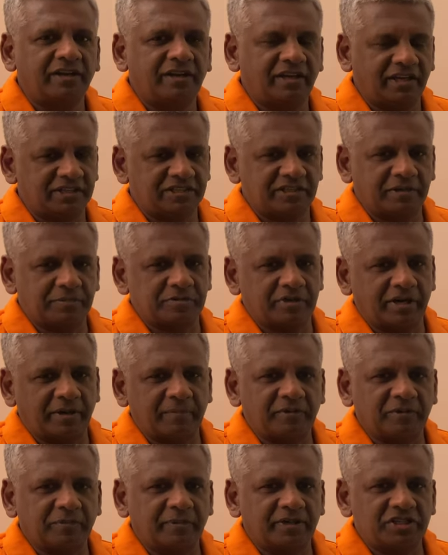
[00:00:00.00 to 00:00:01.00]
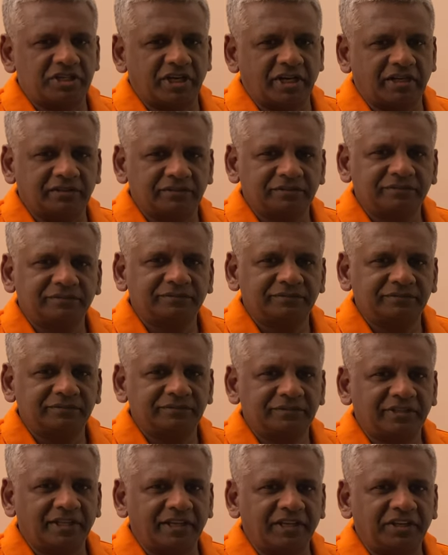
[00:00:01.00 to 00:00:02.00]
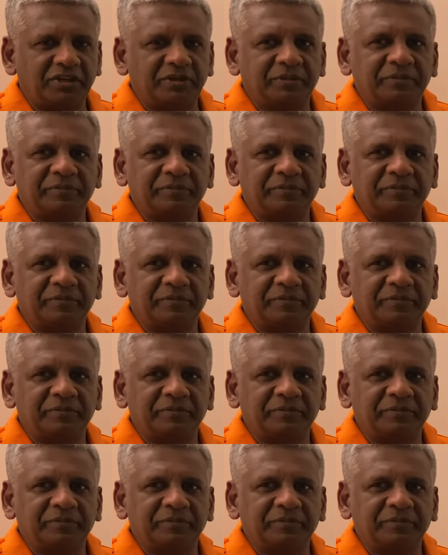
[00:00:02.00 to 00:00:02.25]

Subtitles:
and subscribe to my channel. Thank you.